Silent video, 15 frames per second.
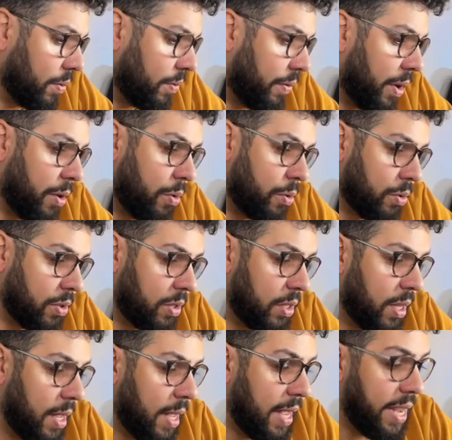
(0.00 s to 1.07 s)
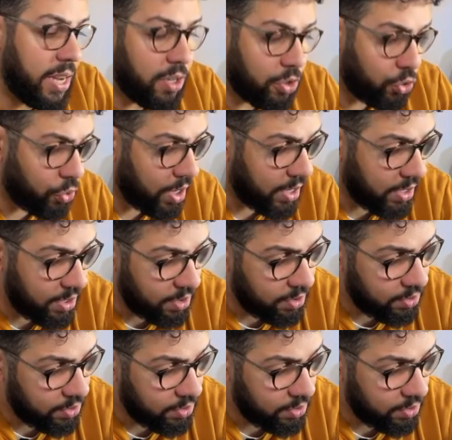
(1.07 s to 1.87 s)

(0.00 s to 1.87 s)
very good ear training.